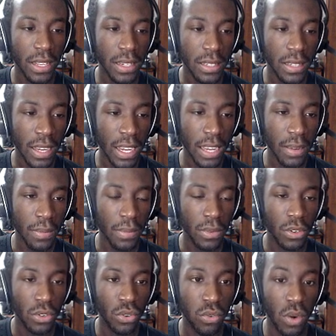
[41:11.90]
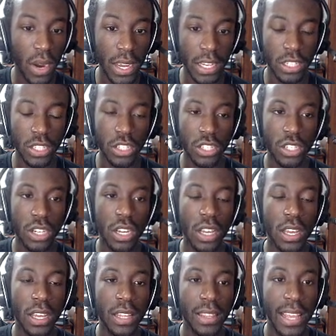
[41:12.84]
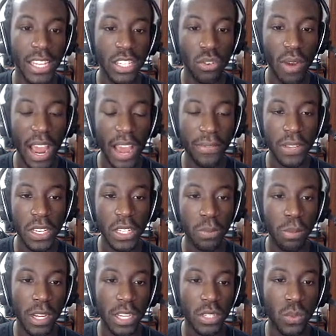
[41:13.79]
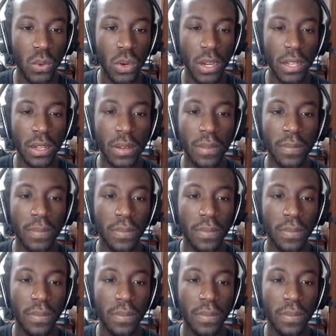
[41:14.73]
this time? Crunch. That Scrafty is +1.